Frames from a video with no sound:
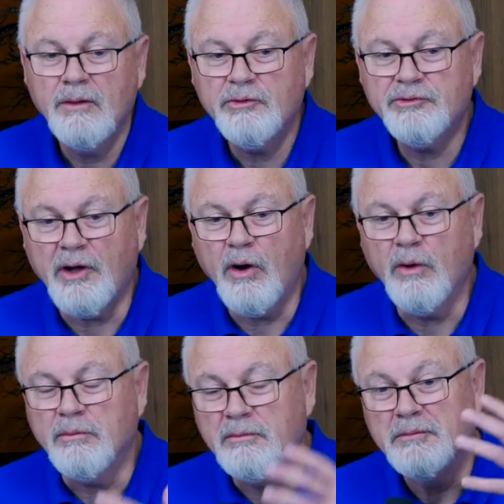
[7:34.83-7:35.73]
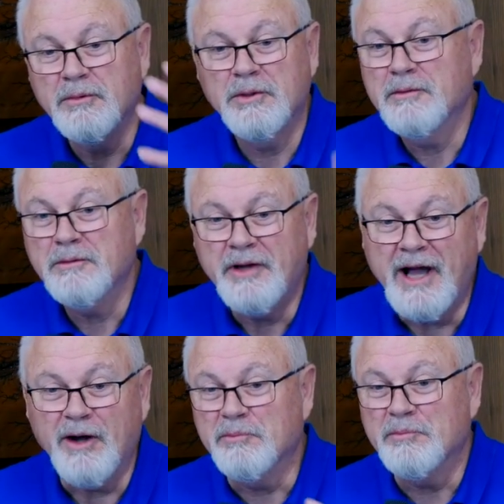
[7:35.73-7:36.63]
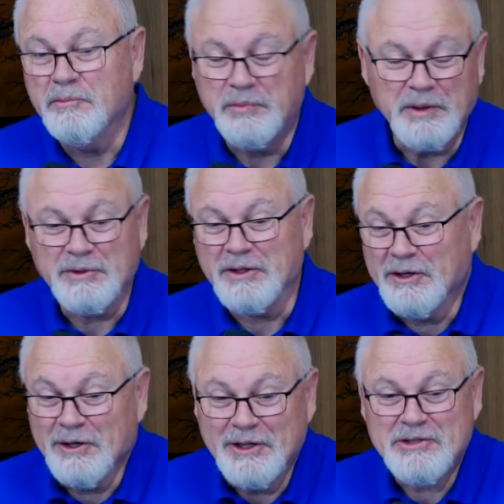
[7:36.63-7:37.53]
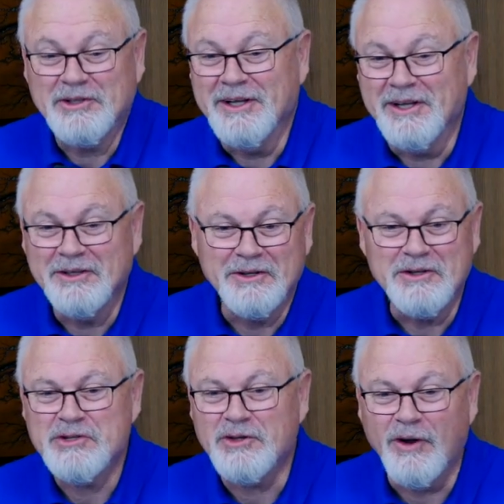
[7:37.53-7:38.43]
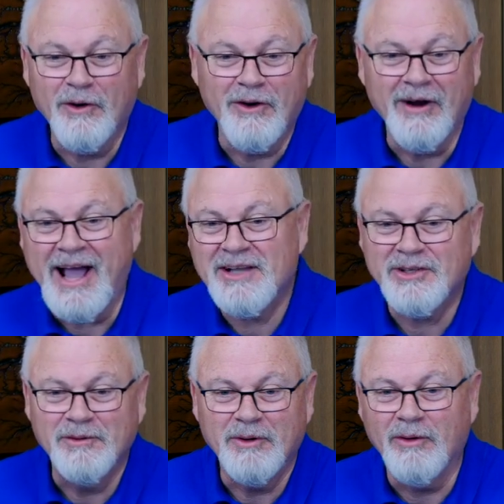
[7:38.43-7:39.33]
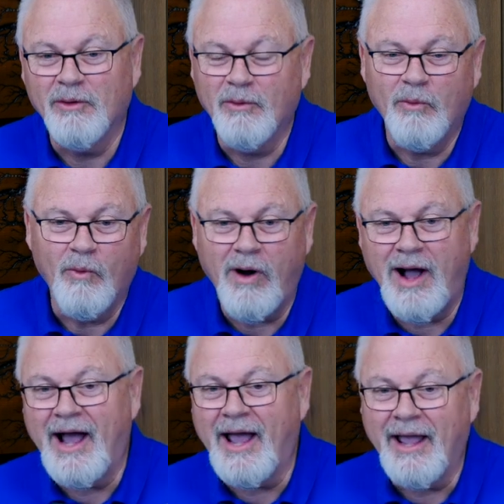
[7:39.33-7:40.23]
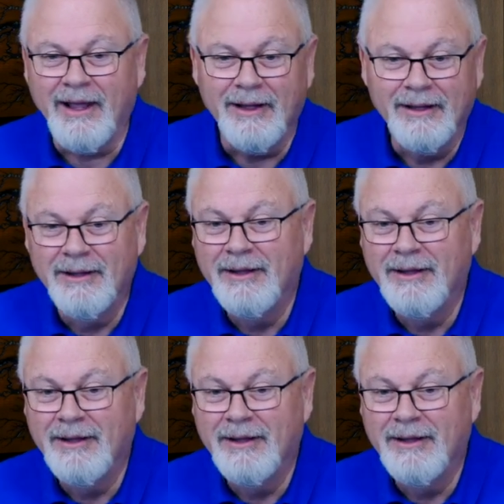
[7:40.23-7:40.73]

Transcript: So now people that are listening into this show are asking, well, why